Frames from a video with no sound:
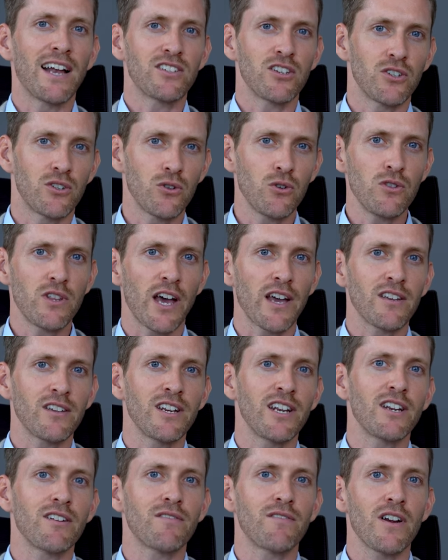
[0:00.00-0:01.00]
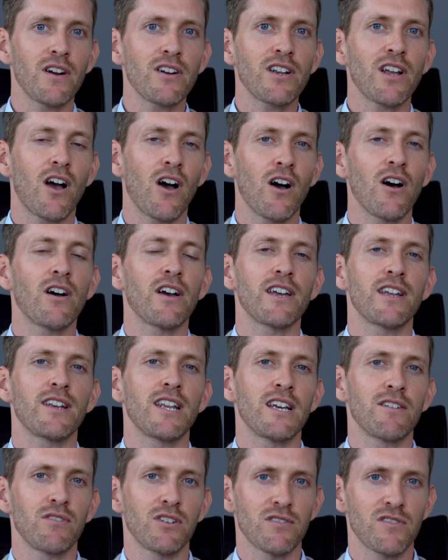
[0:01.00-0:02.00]
And to do that, you need a very high
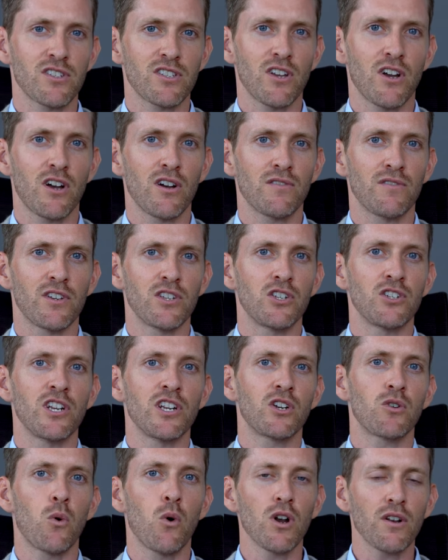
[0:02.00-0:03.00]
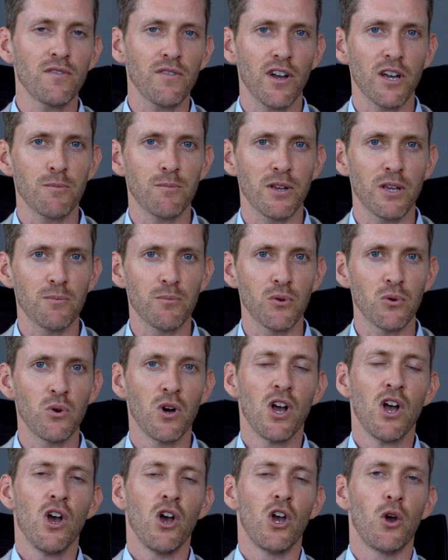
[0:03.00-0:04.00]
level of staffage. You need qualified
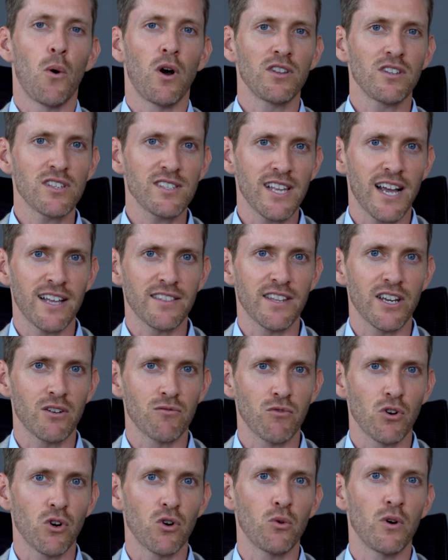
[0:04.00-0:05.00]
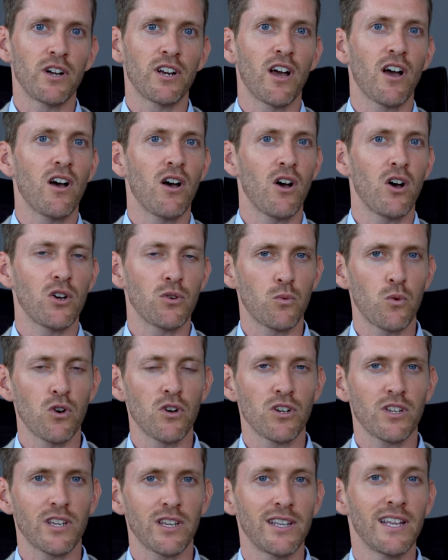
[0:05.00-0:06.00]
people who understand their role and are
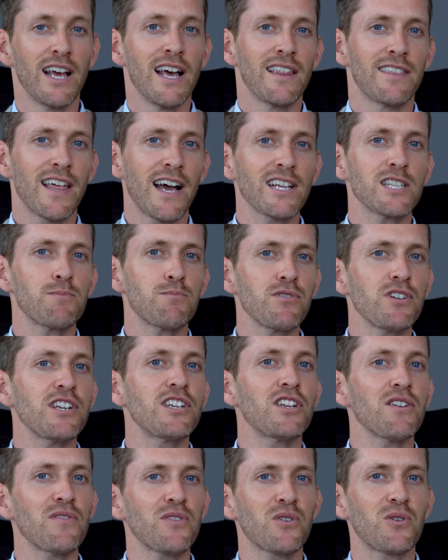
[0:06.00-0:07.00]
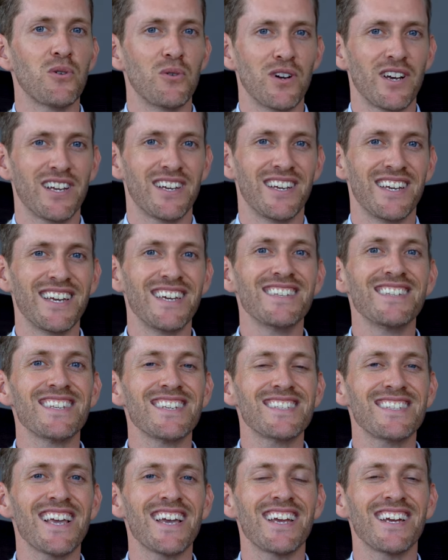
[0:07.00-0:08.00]
hardworking. That's pretty difficult in
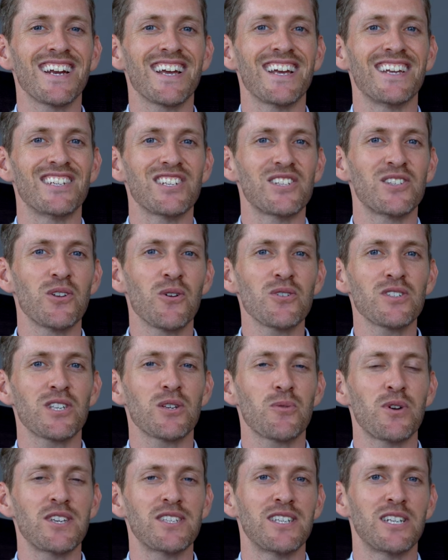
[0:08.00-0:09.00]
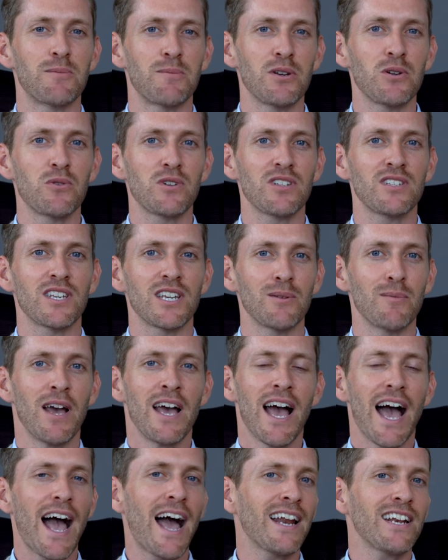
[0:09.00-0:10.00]
this day and age. It's not so easy to build a team,
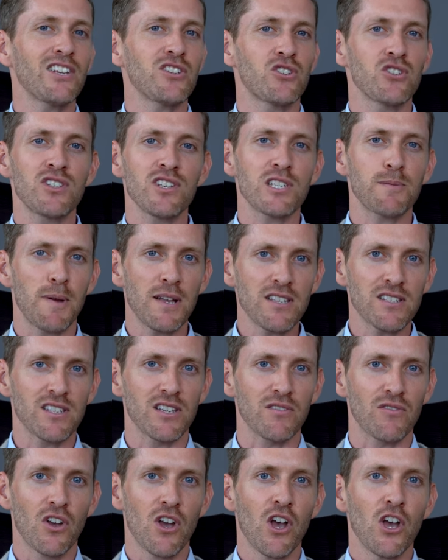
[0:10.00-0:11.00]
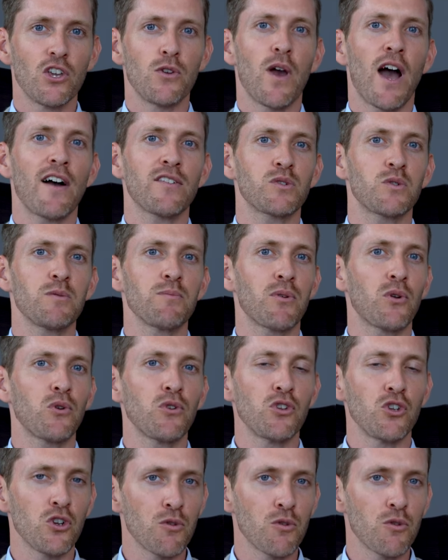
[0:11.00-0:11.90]
and it's just expensive. You have to employ